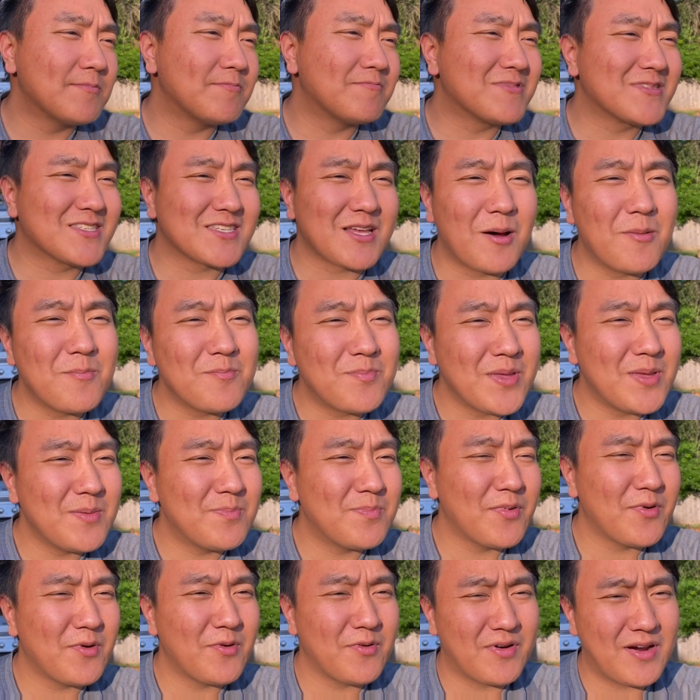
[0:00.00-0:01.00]
Some
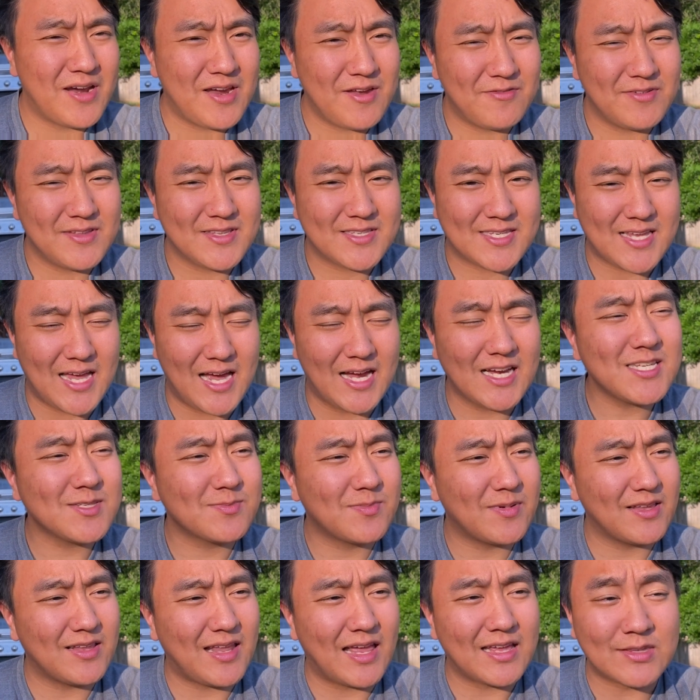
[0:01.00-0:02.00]
people were even text
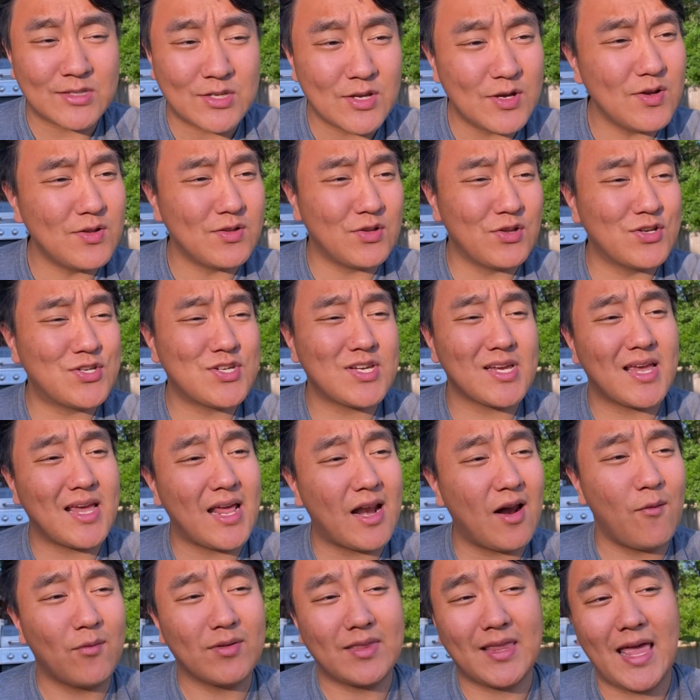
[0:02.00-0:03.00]
me, like, dude, you should
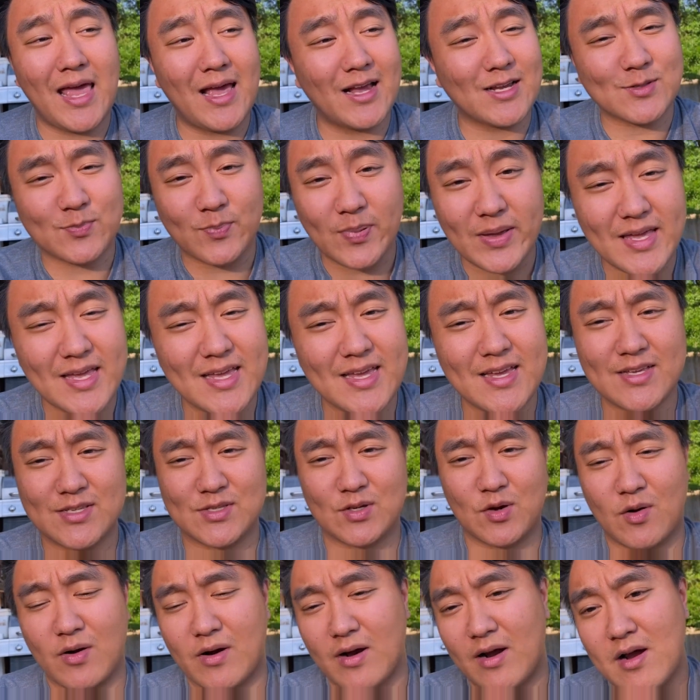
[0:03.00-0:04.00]
get on with the
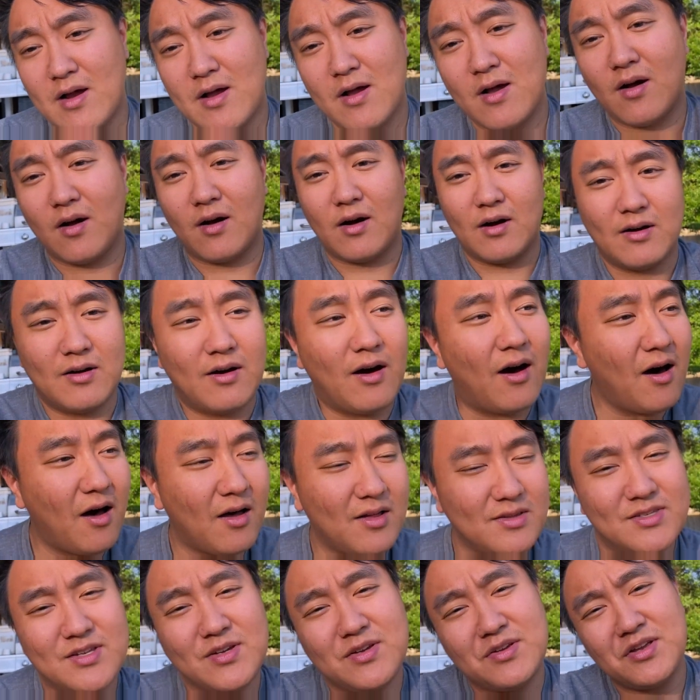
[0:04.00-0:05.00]
XBs, or,
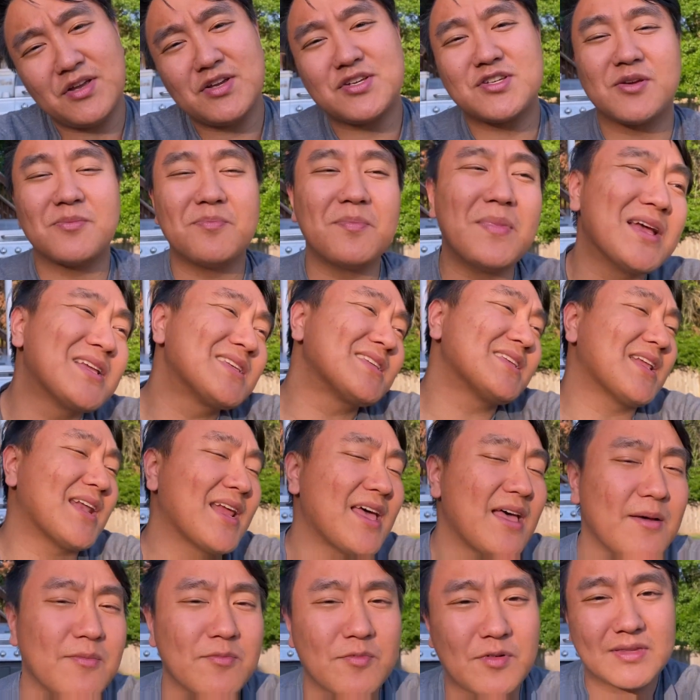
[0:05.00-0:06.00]
oh, dude, you should mix it
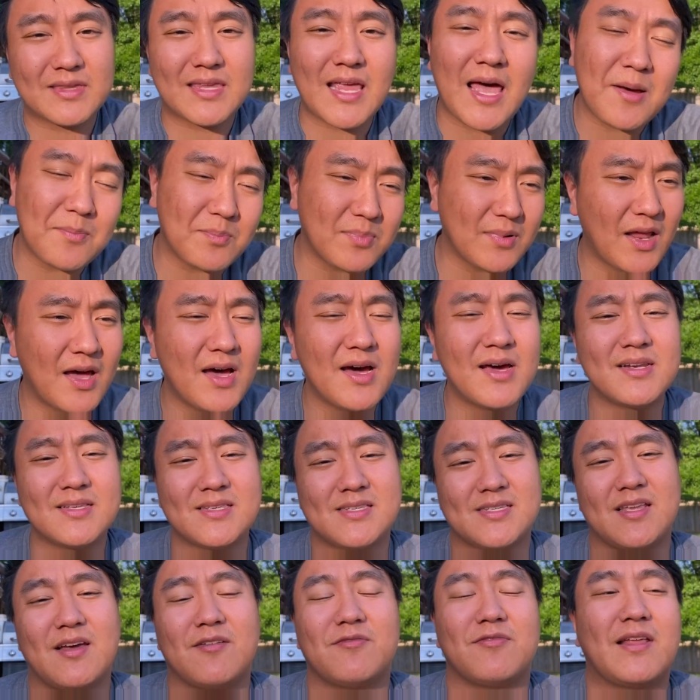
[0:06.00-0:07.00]
up with that blood and
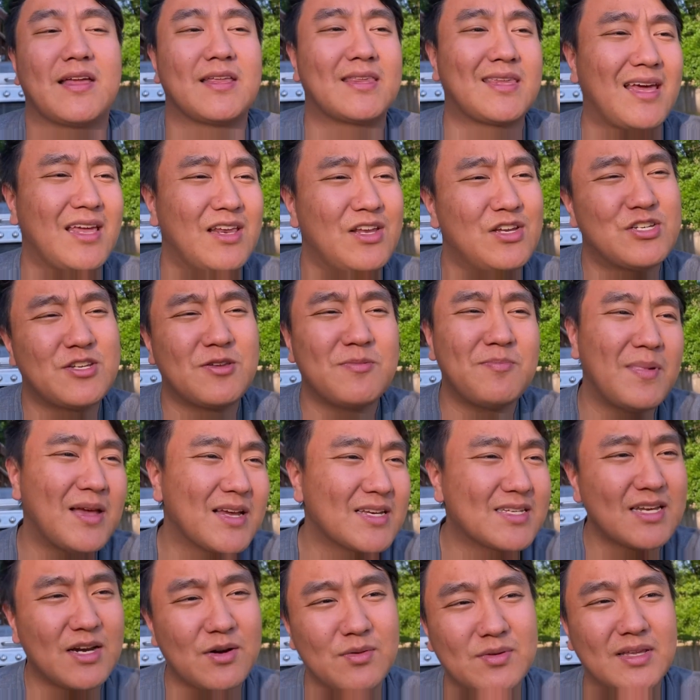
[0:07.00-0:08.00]
stuff like that. You should
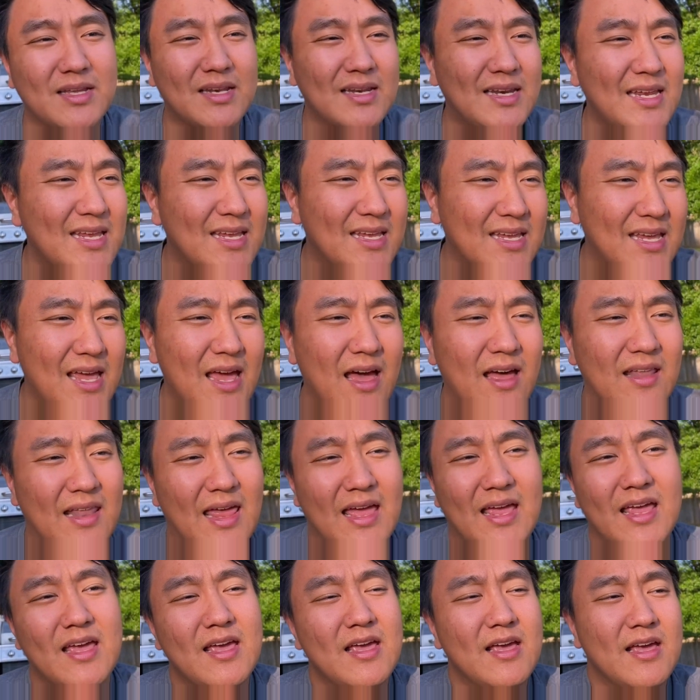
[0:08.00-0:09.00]
mix it up with the
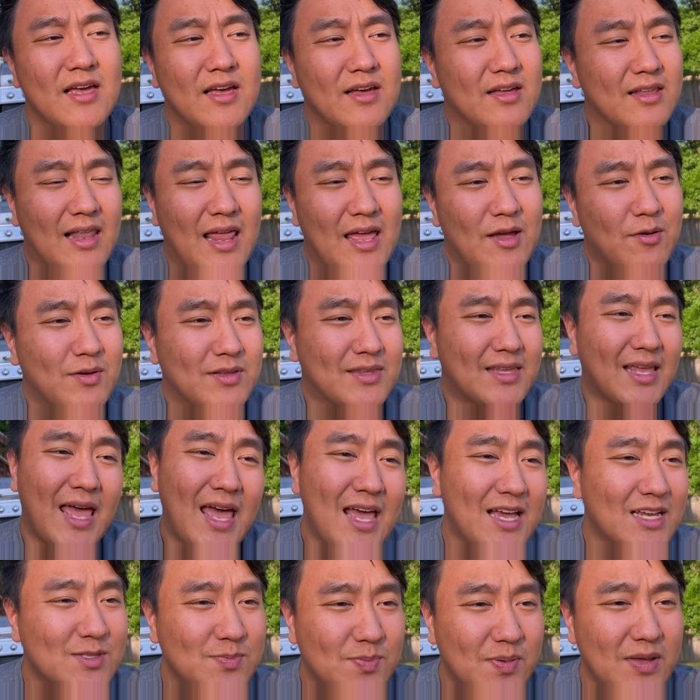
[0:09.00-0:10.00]
DK, like with the
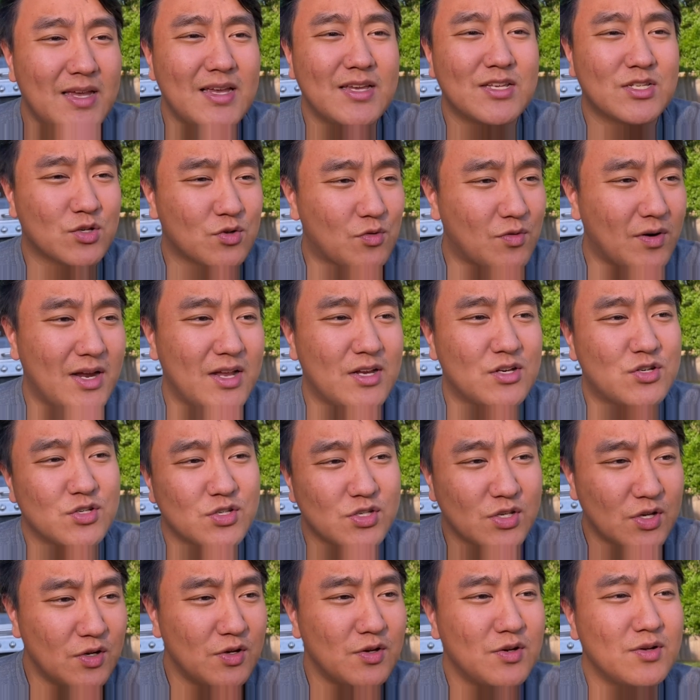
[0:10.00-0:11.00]
XBs, GRINCH,
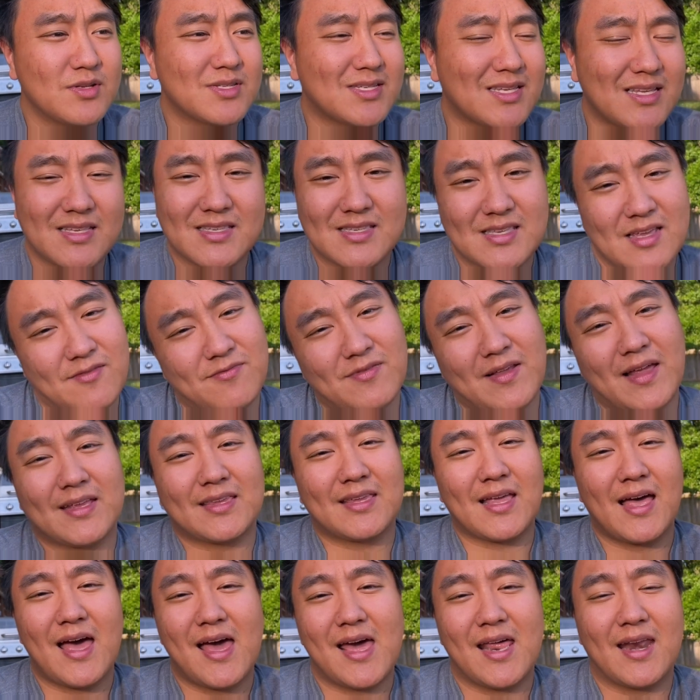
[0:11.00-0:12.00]
SEUSS, and stuff like
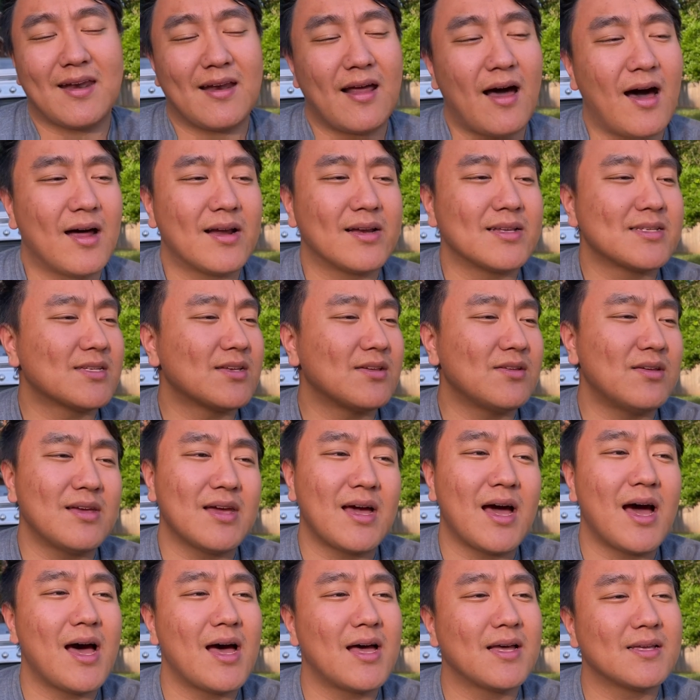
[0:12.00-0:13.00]
that. And honestly, you
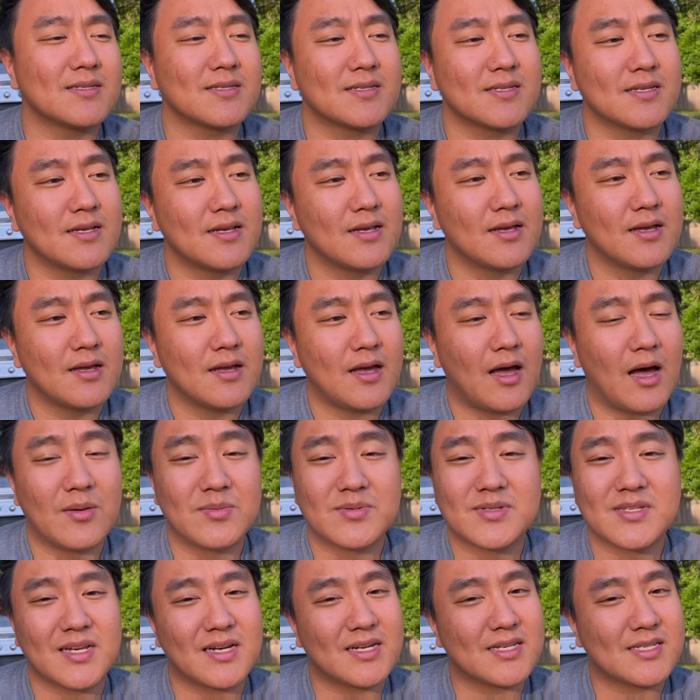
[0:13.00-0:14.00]
guys, I'm
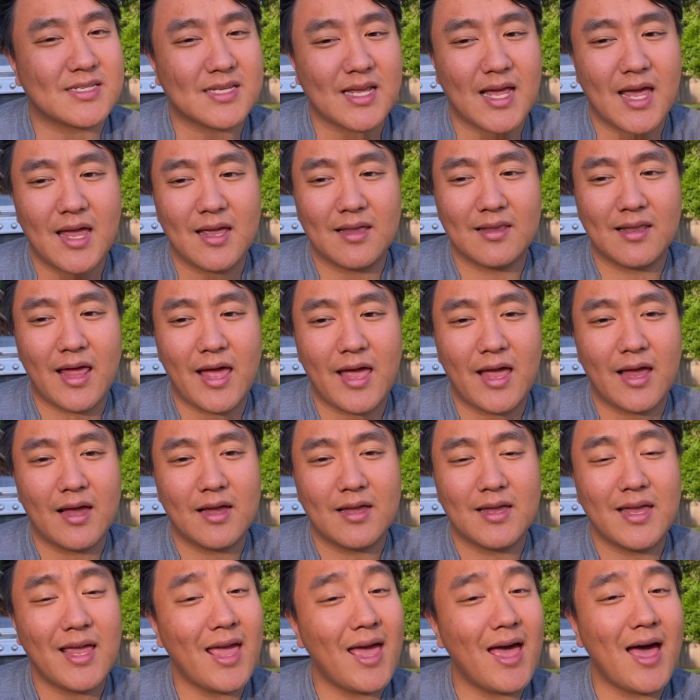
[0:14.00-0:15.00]
just gonna say, like,
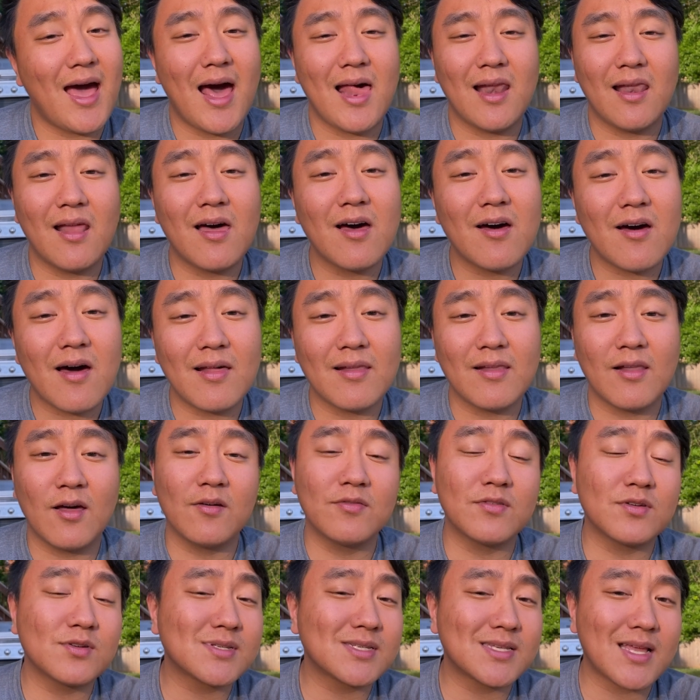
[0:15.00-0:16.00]
yeah, I
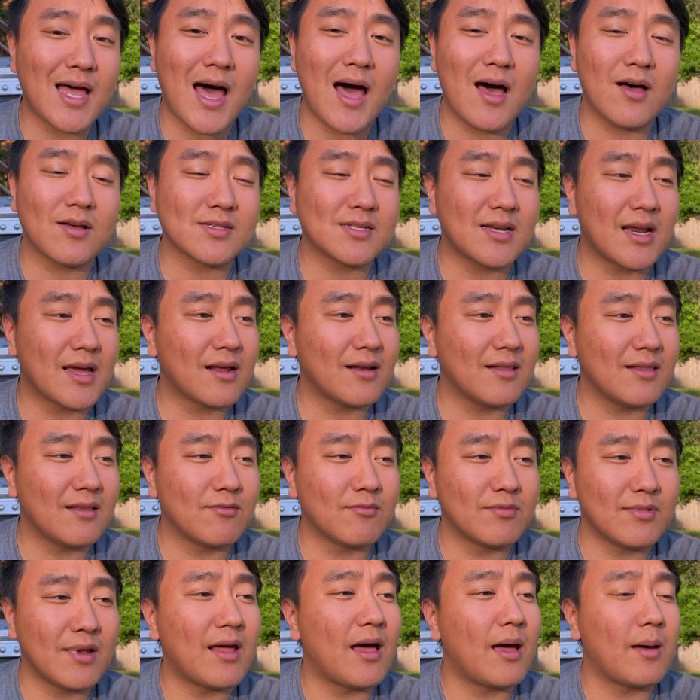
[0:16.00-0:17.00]
love those styles.
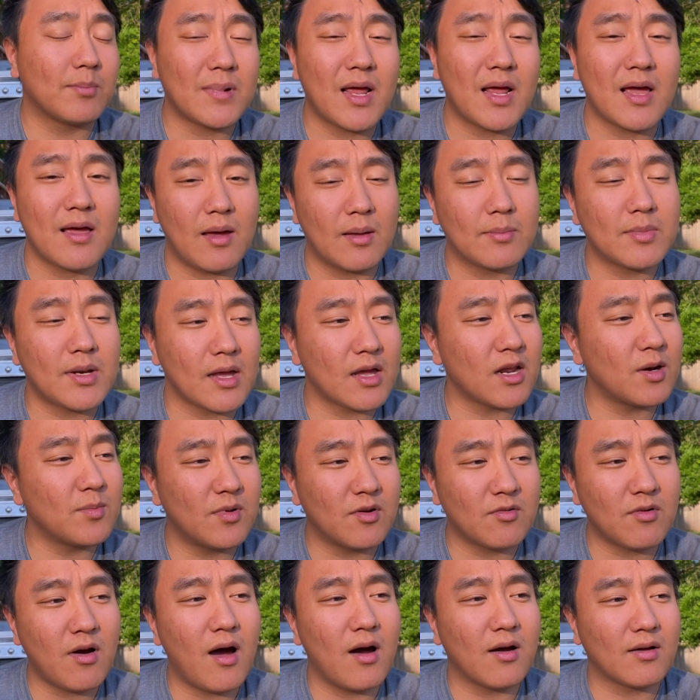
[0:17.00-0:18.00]
I'm not gonna
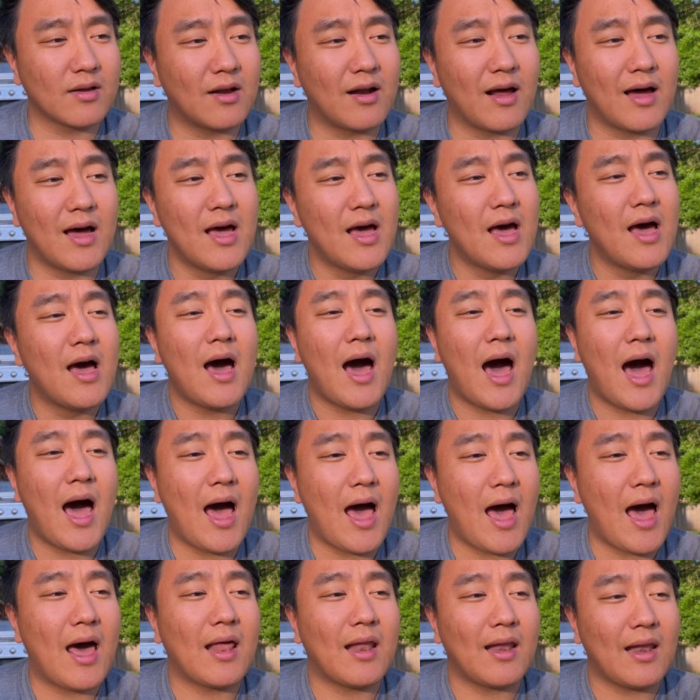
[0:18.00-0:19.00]
be wrong, you know.
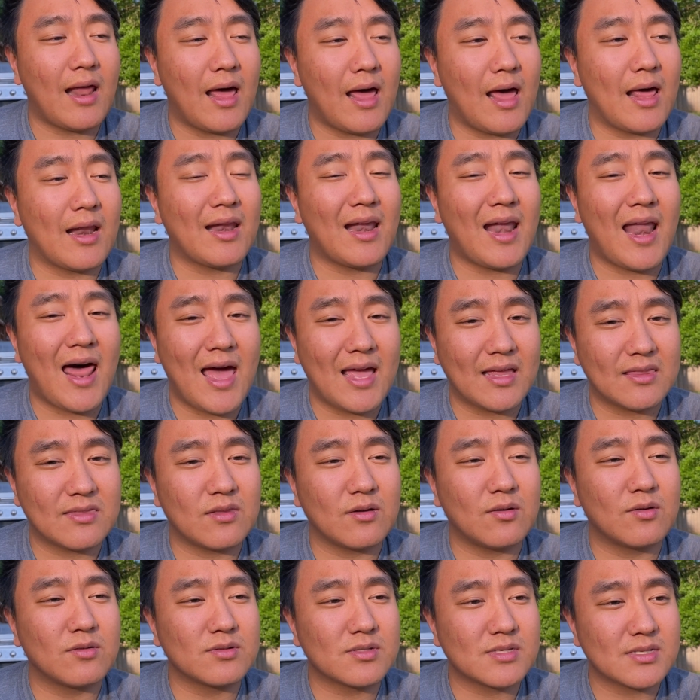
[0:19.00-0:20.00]
I like
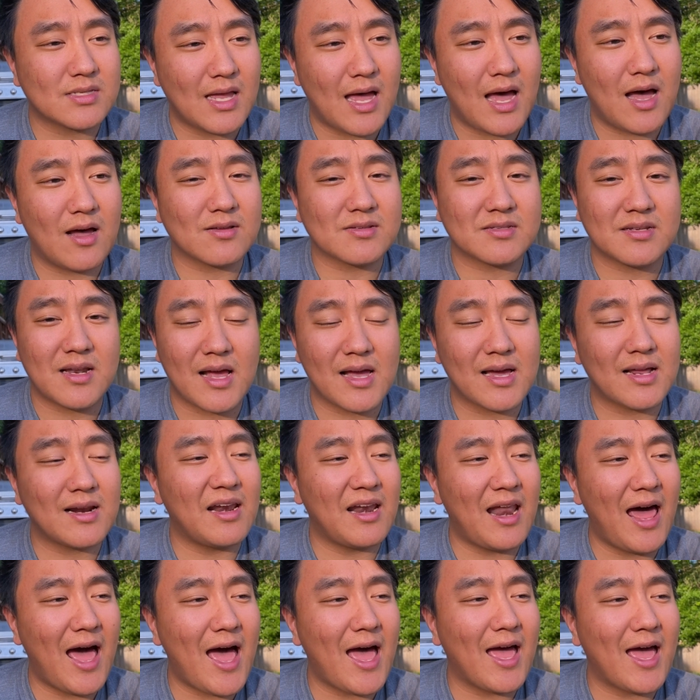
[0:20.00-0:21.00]
those styles, I'm not gonna
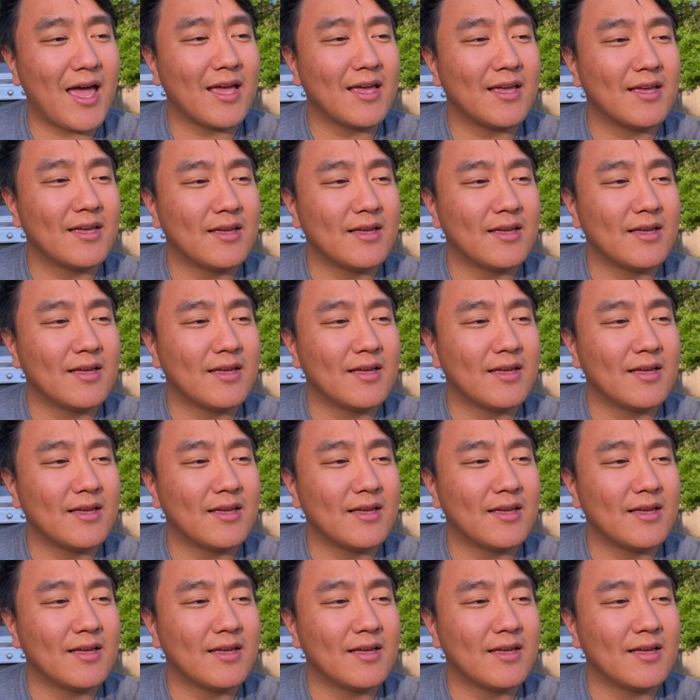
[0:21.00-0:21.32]
lie.